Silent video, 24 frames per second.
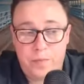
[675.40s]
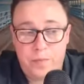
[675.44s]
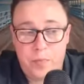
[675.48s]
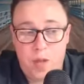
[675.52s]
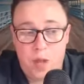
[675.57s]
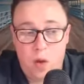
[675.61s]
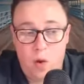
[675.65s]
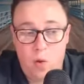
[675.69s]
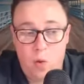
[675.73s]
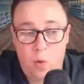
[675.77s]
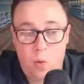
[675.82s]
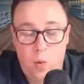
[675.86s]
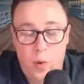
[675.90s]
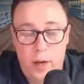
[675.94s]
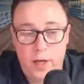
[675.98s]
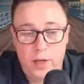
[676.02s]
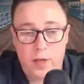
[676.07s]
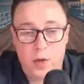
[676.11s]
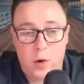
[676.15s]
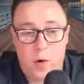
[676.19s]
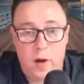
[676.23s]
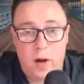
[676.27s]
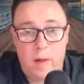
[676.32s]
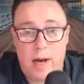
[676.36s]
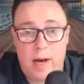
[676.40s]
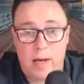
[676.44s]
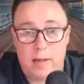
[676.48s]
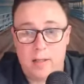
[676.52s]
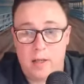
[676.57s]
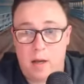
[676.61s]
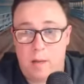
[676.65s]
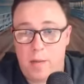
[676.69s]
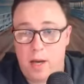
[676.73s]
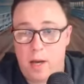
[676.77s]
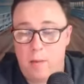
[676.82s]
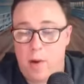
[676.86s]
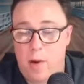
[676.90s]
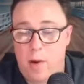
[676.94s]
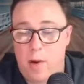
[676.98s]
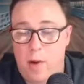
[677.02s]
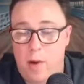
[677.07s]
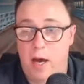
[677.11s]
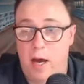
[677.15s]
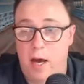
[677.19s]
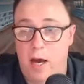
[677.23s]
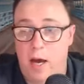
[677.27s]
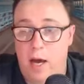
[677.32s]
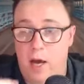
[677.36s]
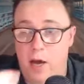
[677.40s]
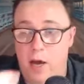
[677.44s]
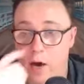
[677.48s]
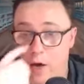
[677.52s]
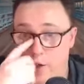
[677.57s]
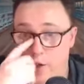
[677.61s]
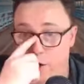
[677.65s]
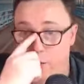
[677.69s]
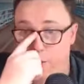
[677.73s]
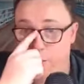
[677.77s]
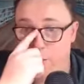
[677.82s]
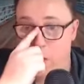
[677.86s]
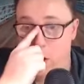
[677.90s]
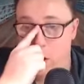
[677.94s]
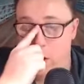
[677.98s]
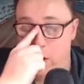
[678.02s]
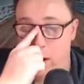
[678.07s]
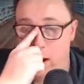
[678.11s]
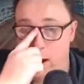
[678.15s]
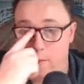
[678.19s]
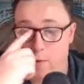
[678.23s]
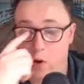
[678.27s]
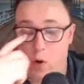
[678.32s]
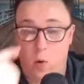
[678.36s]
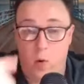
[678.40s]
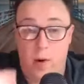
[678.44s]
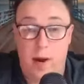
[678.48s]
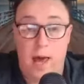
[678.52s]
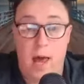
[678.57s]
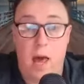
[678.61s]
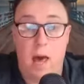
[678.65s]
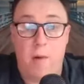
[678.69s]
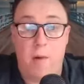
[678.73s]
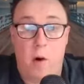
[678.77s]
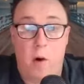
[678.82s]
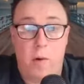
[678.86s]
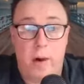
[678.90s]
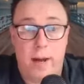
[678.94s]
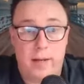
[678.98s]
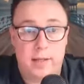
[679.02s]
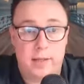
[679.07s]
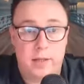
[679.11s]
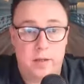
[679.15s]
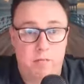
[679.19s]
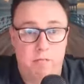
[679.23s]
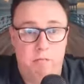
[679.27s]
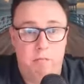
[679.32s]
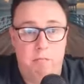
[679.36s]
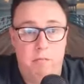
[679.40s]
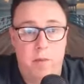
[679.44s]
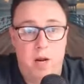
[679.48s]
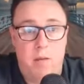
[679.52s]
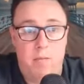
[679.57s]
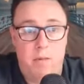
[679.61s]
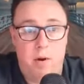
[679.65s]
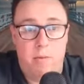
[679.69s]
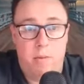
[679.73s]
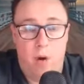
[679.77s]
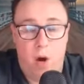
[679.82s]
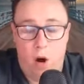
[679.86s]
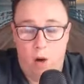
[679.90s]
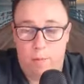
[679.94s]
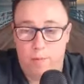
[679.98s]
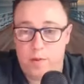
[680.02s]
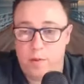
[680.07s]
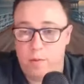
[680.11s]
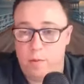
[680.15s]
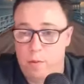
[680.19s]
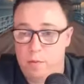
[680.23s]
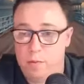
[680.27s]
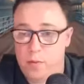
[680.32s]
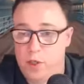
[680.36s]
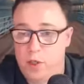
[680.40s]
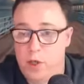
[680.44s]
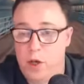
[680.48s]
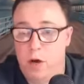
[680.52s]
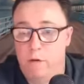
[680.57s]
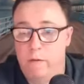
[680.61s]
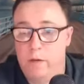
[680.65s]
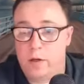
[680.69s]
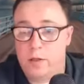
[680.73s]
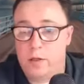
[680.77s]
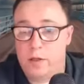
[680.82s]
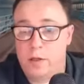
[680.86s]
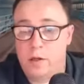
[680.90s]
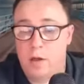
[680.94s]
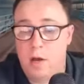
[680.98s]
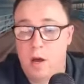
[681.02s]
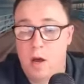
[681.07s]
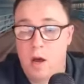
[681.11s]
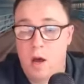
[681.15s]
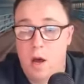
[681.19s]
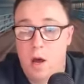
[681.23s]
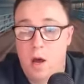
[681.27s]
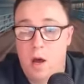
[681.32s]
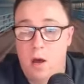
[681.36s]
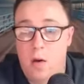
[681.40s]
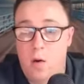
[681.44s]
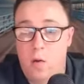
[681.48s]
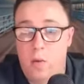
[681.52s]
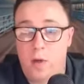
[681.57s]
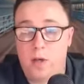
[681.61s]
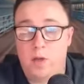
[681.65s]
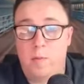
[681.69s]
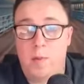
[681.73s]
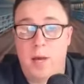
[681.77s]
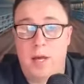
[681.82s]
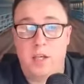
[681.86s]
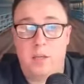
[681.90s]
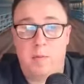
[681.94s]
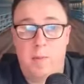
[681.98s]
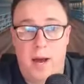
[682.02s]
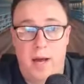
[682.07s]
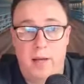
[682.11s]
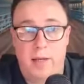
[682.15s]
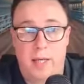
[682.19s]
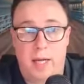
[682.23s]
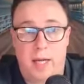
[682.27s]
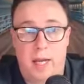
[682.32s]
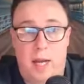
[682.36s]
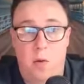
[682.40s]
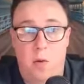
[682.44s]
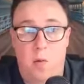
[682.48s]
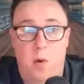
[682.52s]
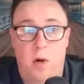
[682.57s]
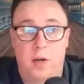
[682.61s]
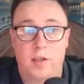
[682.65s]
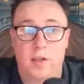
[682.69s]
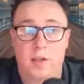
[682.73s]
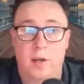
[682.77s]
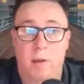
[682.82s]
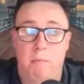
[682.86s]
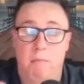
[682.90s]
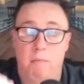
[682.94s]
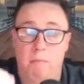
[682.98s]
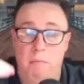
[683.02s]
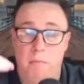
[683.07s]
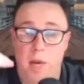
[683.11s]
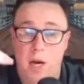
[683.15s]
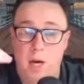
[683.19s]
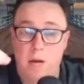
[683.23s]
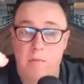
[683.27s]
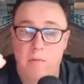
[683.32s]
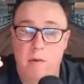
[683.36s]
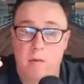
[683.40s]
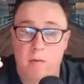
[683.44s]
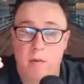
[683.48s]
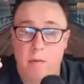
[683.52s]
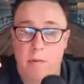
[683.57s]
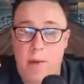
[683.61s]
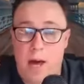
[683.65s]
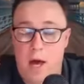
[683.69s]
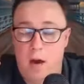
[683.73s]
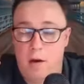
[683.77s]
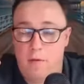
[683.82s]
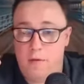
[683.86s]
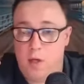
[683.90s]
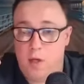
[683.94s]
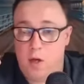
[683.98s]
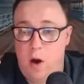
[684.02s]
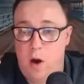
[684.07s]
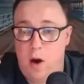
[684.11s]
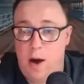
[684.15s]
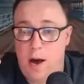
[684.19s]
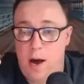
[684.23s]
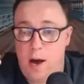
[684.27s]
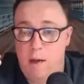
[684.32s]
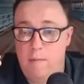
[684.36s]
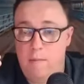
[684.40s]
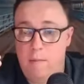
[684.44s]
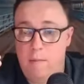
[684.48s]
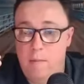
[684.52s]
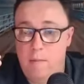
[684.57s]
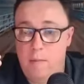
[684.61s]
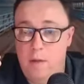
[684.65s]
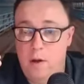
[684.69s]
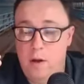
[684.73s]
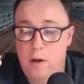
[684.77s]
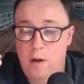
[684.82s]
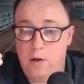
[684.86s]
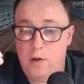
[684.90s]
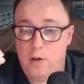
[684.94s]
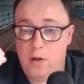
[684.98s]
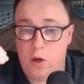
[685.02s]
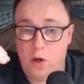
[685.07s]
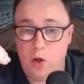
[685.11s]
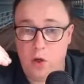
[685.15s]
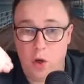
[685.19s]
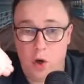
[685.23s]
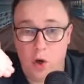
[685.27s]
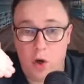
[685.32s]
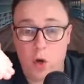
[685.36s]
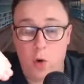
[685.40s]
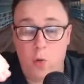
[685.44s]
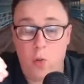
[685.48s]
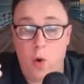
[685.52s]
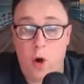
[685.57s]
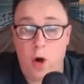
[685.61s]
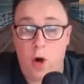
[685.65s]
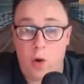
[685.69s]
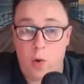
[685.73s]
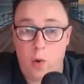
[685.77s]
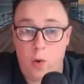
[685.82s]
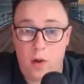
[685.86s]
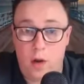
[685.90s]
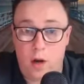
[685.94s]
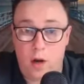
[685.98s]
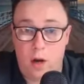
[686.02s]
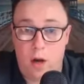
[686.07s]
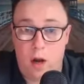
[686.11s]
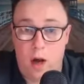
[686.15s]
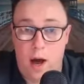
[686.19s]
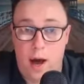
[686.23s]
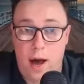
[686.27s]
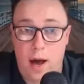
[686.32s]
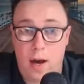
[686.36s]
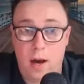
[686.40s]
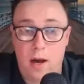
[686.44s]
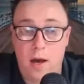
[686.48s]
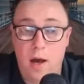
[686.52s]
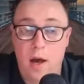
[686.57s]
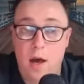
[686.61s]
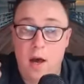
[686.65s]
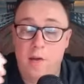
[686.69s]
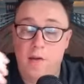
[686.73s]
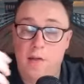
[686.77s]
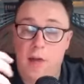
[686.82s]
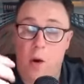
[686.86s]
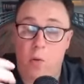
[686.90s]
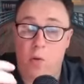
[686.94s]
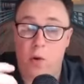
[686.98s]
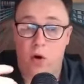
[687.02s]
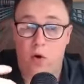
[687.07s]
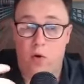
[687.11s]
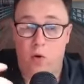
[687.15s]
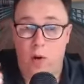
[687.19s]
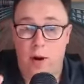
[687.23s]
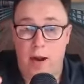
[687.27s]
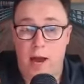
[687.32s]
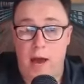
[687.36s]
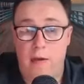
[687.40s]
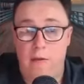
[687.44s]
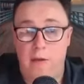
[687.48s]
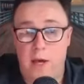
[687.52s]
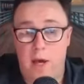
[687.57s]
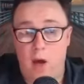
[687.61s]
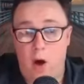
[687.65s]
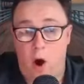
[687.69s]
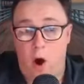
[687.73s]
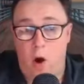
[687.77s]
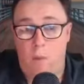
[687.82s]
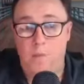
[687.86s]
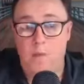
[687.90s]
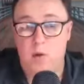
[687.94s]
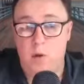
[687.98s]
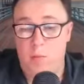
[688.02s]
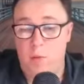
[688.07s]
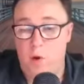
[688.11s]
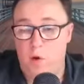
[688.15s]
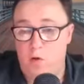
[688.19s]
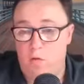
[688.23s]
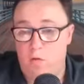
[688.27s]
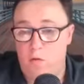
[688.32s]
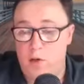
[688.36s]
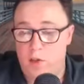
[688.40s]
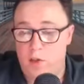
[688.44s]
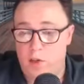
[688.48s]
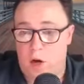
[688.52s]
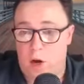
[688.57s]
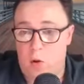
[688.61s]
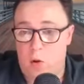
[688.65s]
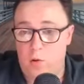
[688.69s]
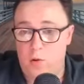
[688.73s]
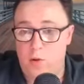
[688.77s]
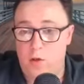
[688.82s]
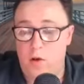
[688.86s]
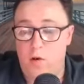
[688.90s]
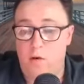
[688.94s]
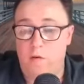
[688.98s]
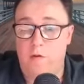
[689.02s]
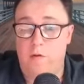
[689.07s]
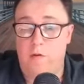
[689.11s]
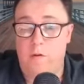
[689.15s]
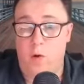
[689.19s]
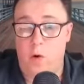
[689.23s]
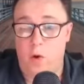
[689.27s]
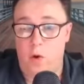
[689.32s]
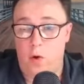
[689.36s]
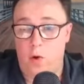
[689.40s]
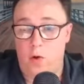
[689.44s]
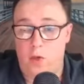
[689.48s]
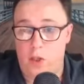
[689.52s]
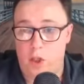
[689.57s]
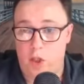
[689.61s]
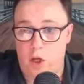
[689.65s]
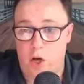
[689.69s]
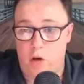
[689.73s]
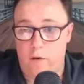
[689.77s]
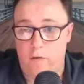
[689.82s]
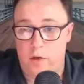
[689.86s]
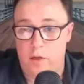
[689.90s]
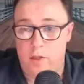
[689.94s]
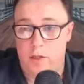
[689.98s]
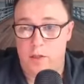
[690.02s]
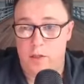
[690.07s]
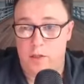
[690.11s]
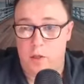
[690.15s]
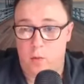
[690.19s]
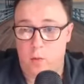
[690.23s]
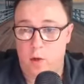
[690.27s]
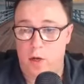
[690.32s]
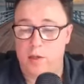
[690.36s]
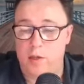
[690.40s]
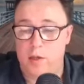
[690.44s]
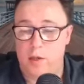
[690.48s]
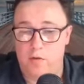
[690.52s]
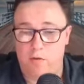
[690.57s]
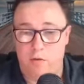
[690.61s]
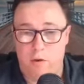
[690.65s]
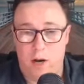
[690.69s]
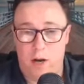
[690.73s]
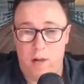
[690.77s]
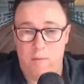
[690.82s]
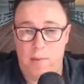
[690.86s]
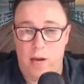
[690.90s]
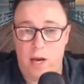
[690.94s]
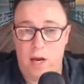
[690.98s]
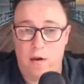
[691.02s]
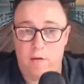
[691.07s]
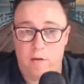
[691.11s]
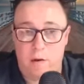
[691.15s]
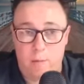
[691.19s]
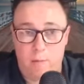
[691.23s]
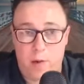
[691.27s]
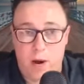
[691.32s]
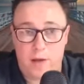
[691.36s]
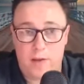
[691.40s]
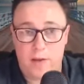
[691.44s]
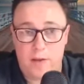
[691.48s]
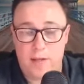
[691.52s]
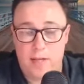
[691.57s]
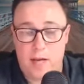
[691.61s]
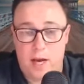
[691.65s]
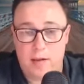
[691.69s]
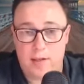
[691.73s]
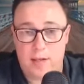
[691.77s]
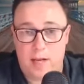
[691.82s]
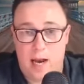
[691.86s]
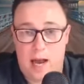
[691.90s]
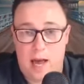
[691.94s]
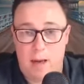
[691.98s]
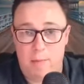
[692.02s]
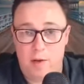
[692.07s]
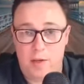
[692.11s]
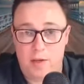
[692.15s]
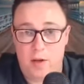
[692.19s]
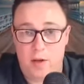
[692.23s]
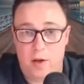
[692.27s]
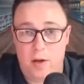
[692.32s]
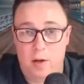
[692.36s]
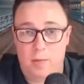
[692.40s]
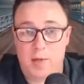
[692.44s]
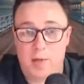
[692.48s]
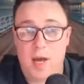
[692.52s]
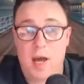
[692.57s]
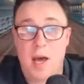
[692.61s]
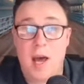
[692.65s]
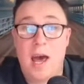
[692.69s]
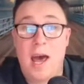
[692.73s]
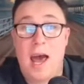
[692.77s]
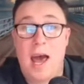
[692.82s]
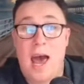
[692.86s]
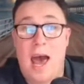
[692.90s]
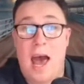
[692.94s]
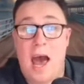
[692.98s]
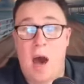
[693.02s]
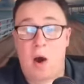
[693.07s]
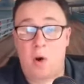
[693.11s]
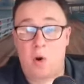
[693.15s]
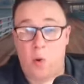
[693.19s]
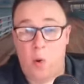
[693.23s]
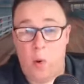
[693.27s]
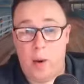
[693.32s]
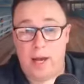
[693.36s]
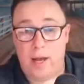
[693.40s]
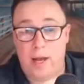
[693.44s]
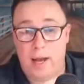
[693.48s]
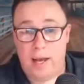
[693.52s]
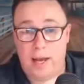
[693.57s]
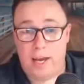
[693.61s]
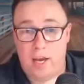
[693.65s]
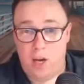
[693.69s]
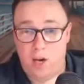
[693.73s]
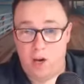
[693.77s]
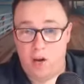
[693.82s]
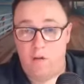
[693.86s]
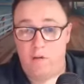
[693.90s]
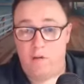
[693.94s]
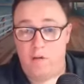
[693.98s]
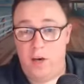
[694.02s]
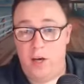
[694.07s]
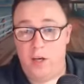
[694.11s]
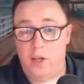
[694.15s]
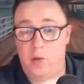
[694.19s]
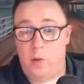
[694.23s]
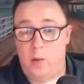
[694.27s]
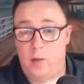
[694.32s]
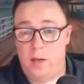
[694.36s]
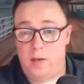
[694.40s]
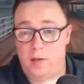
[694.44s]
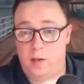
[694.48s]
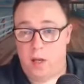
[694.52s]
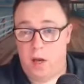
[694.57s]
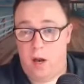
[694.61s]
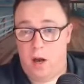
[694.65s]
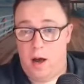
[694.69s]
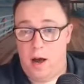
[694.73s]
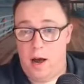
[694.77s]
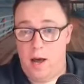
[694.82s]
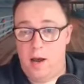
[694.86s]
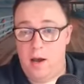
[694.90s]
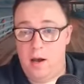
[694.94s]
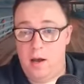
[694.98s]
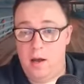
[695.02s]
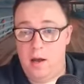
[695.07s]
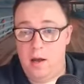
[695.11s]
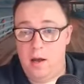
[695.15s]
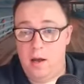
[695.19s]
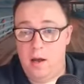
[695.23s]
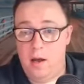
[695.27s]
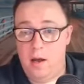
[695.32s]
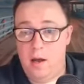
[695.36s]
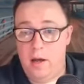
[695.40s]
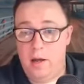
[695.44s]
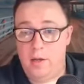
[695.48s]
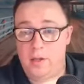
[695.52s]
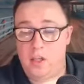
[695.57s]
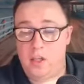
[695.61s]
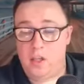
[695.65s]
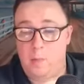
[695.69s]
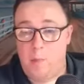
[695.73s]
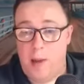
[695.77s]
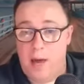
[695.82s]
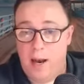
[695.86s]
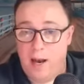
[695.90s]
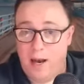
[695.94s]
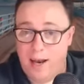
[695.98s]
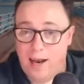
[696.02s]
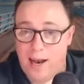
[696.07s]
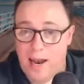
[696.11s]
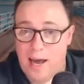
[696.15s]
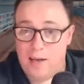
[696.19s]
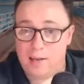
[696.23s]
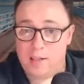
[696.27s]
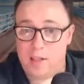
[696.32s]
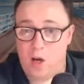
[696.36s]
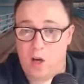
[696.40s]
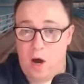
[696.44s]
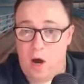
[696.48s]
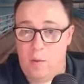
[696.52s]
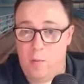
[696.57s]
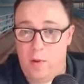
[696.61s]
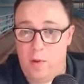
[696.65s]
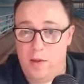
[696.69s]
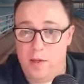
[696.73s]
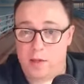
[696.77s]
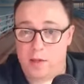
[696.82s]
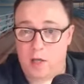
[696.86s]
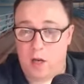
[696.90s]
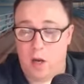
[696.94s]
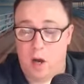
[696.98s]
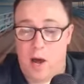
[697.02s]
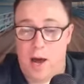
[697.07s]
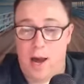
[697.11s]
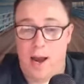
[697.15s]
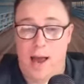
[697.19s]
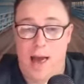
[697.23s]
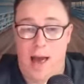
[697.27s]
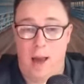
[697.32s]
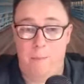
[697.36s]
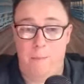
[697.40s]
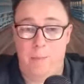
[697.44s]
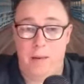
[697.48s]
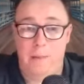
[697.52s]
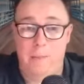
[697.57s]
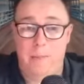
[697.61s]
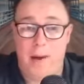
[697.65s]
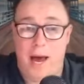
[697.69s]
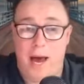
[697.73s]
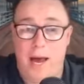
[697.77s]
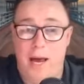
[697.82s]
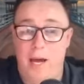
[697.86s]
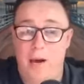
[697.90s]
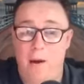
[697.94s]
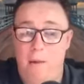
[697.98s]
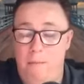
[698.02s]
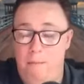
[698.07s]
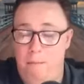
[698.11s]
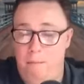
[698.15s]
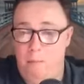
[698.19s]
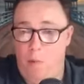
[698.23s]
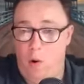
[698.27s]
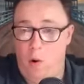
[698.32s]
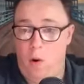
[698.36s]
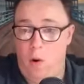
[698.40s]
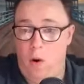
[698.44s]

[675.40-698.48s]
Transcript: We talk about something in my 100K coaching program called MOS, minimum optimum service, which means basically what's the minimum amount of time that you could work with a client that would create the optimum result for your service. So what does this really mean if I break this down to layman's terms? How quickly can you finish with this client to spend less time with this client and be paid more?